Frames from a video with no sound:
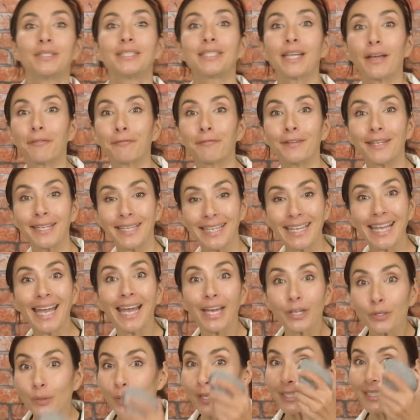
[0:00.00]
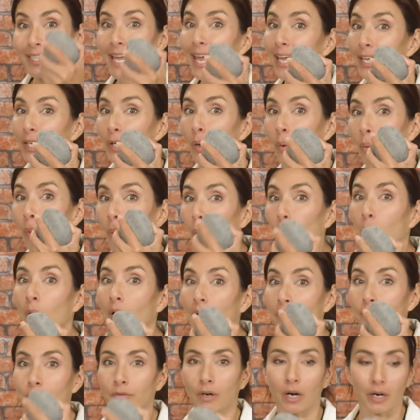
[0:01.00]
Definitely cannot take
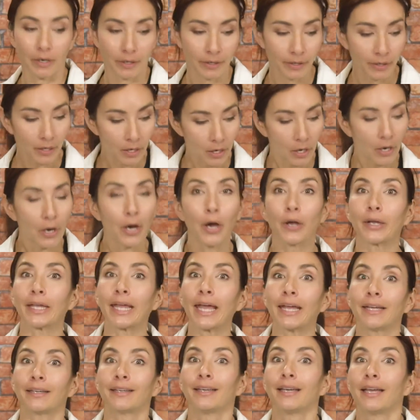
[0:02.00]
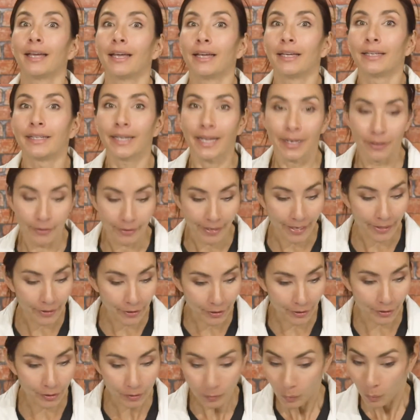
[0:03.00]
one rock. Okay,
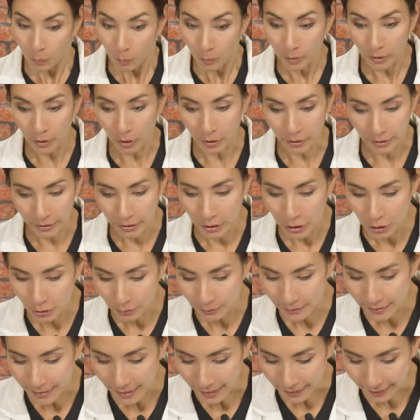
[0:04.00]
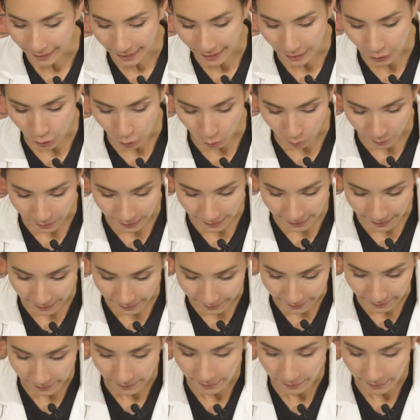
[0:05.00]
Nanogirl, we're not going to use that as your design.